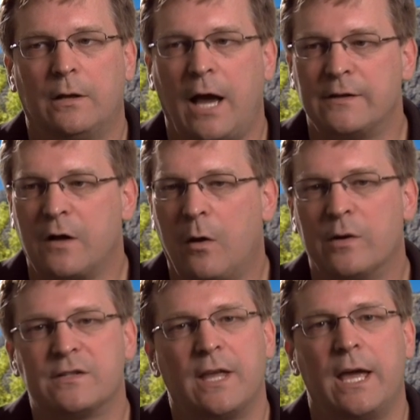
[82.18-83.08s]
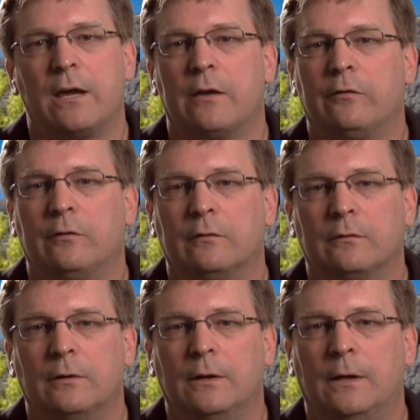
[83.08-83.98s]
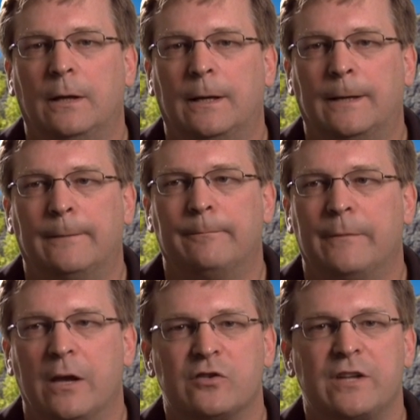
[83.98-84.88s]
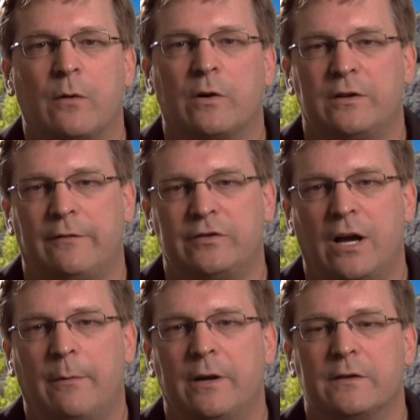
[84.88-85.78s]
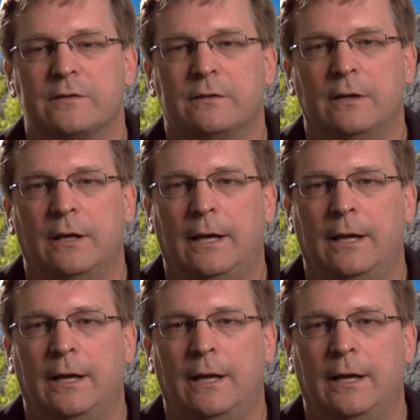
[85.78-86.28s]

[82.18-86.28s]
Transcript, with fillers: guys always thank us. Um, they understand what a tough job it is.